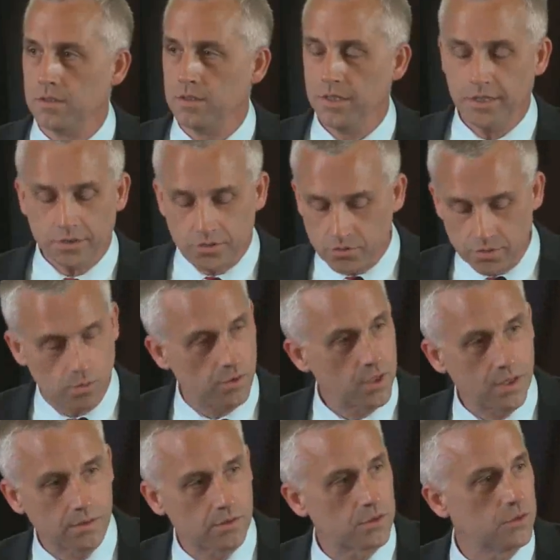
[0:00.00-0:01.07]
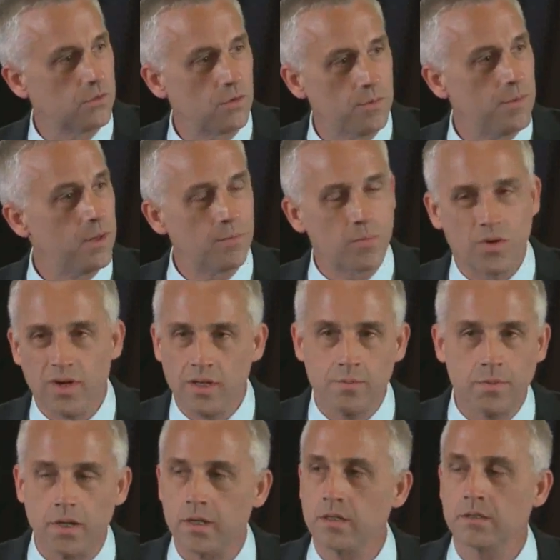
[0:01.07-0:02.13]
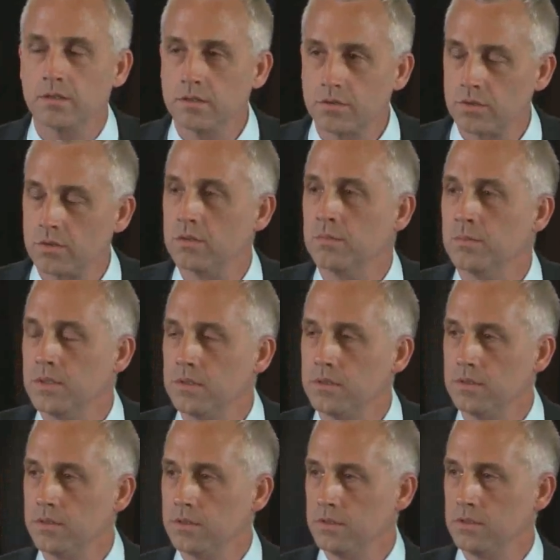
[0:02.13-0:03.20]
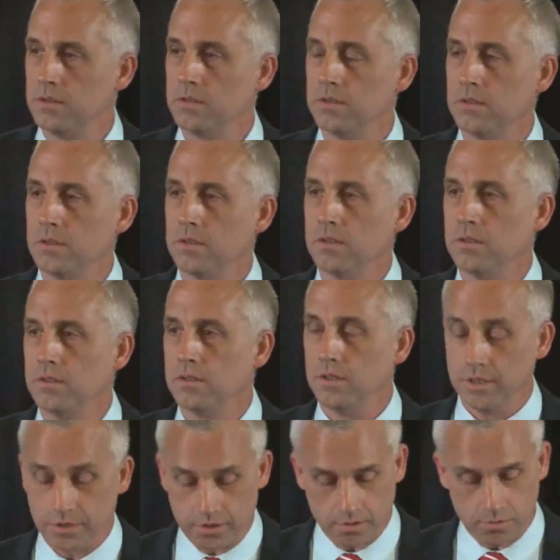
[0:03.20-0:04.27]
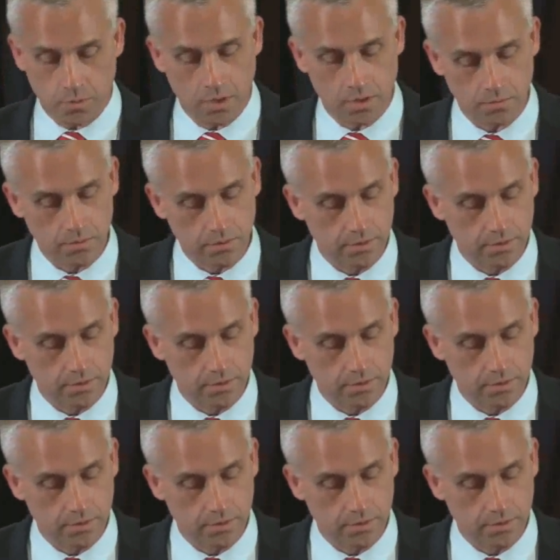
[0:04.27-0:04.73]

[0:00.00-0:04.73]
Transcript: History will not soon remember anybody in this room, it just won't.